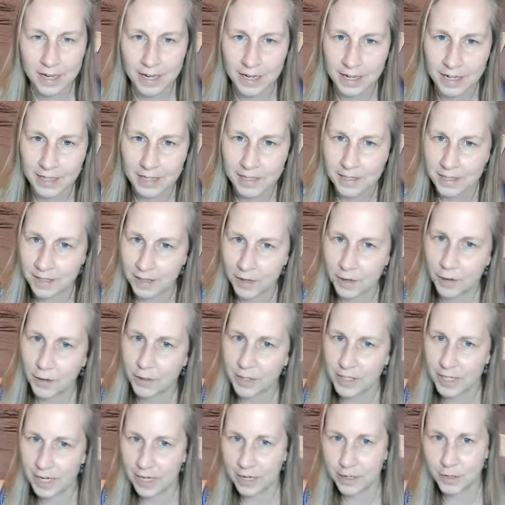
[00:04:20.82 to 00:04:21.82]
it's a little
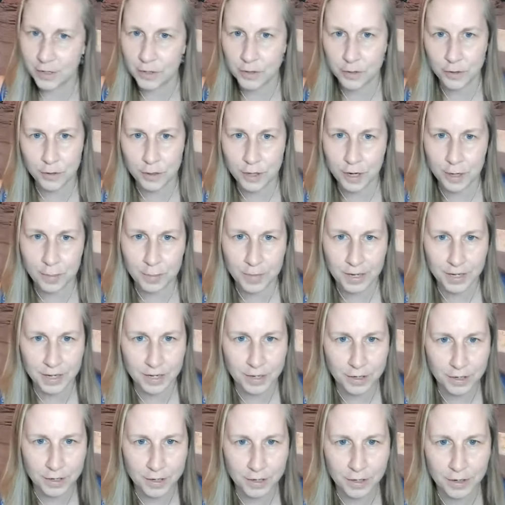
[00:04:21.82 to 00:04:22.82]
teacher coming
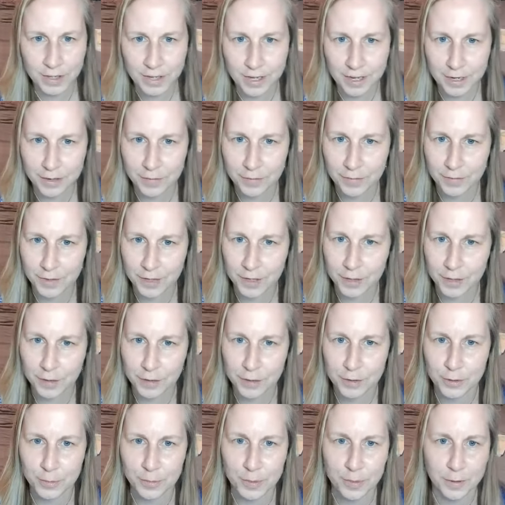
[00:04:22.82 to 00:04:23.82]
into your life that you're
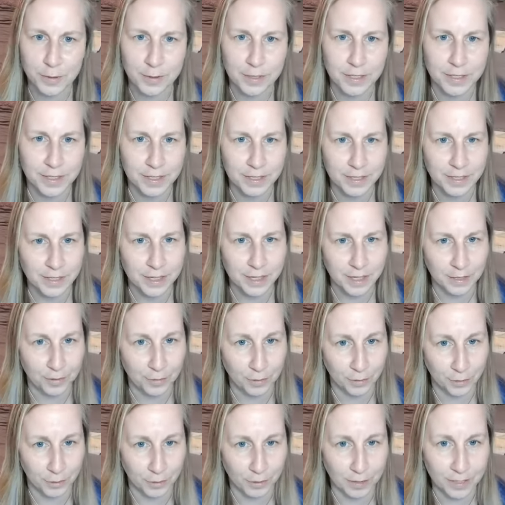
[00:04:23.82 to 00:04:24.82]
supposed to
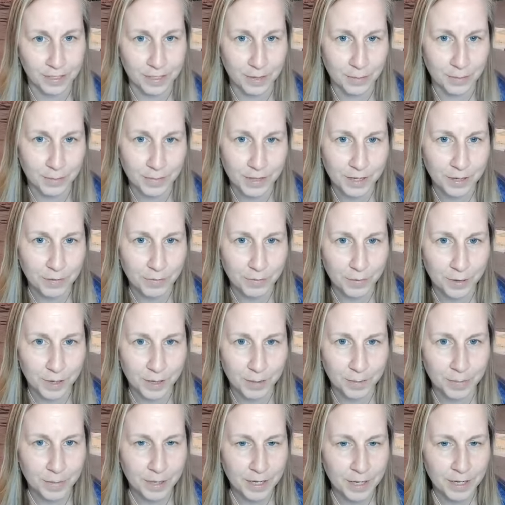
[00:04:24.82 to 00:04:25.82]
learn something
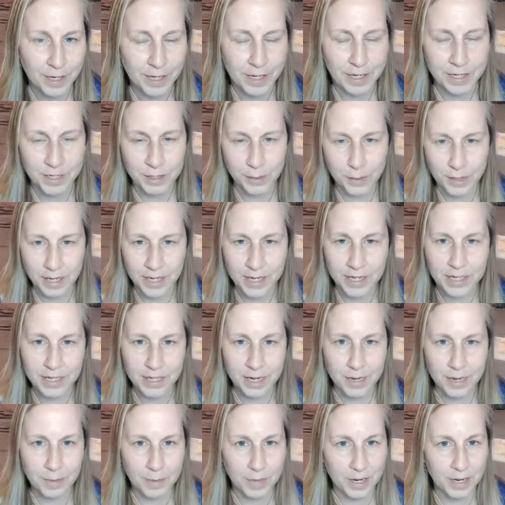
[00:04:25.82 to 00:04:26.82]
from. So
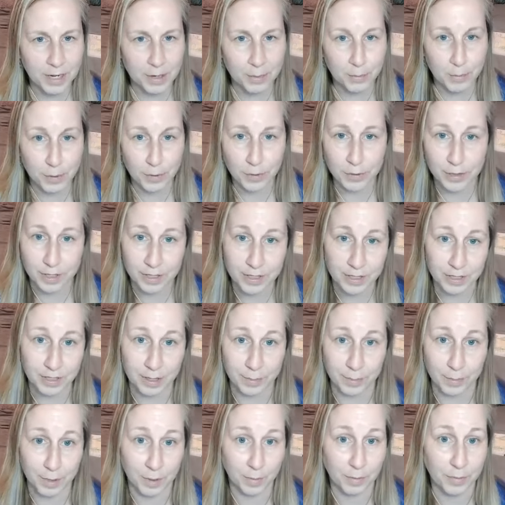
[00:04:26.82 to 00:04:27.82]
anytime any emotions
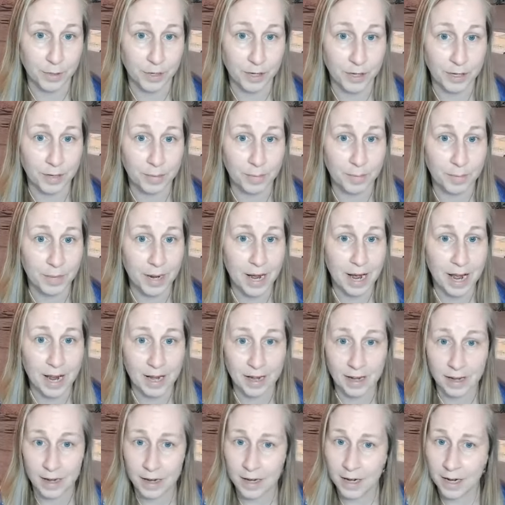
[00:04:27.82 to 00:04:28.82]
come up, good,
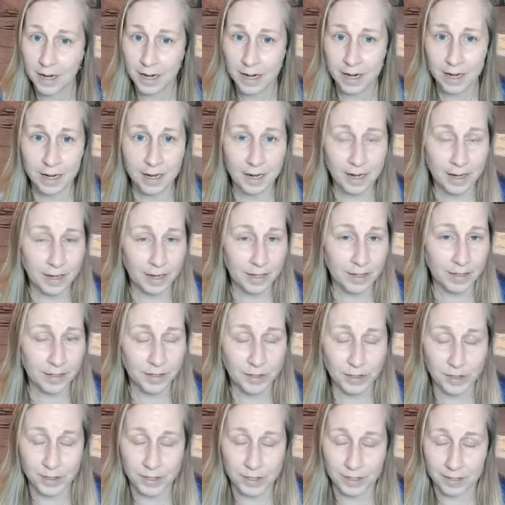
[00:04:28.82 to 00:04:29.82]
bad,
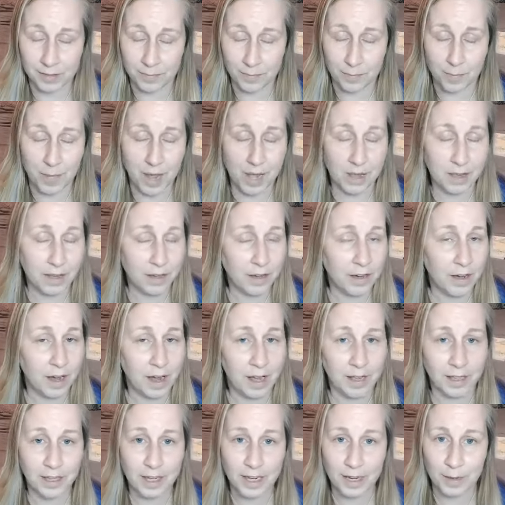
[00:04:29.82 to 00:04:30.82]
just
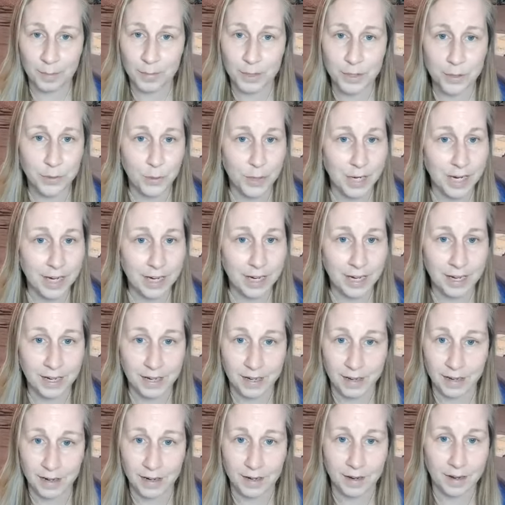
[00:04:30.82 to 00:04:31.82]
melancholy in
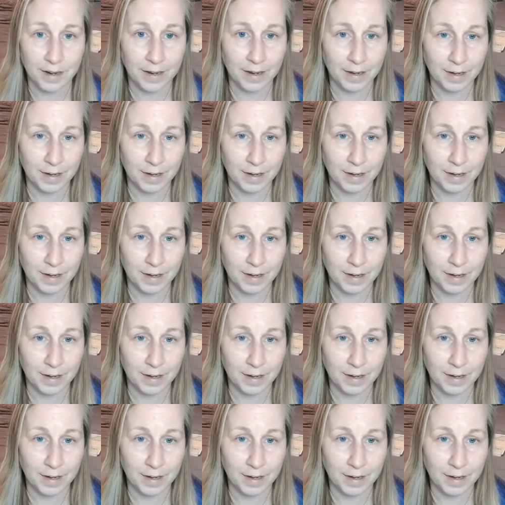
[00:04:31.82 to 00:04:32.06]
between,